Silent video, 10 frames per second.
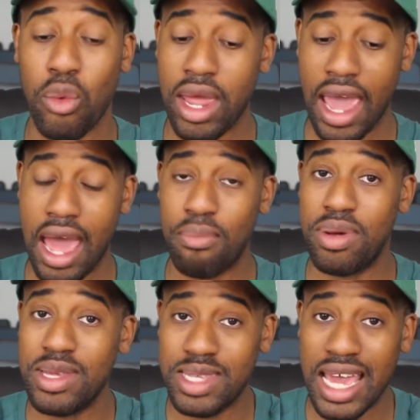We had
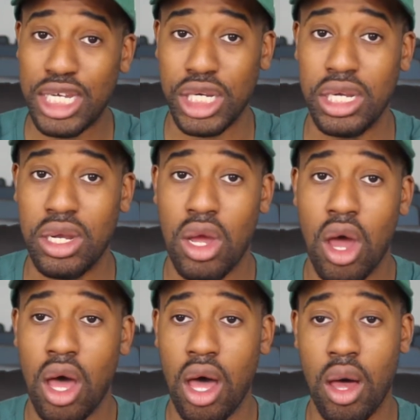possession.
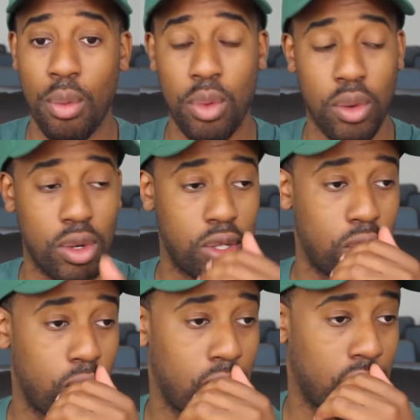We were
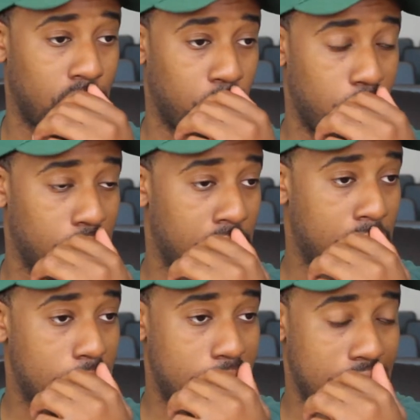doing really
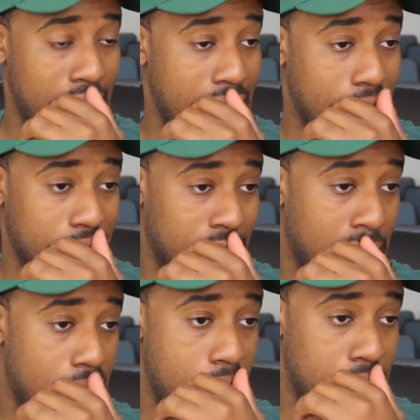good things
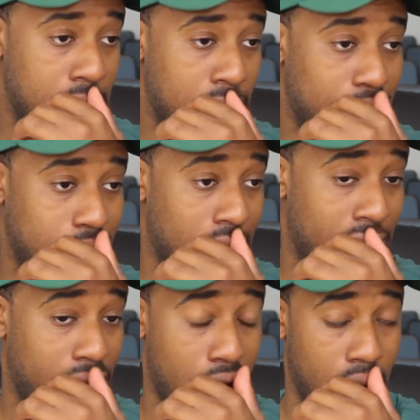in terms
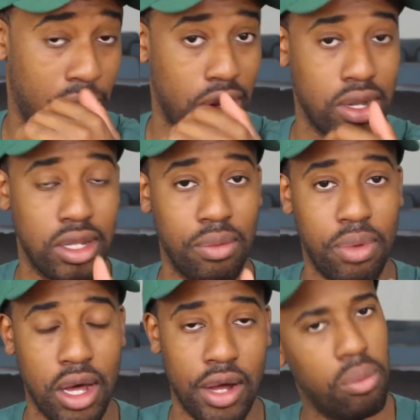of running the
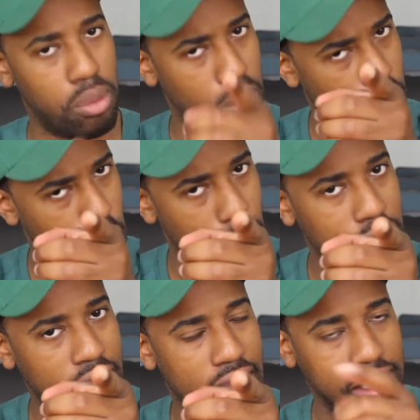ball. More
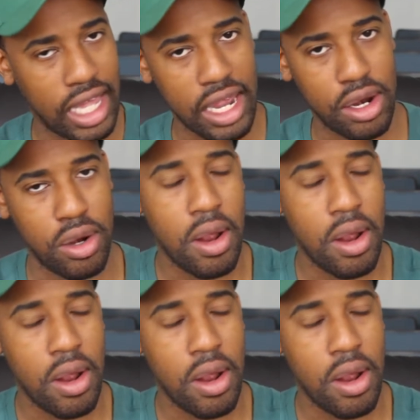on that later.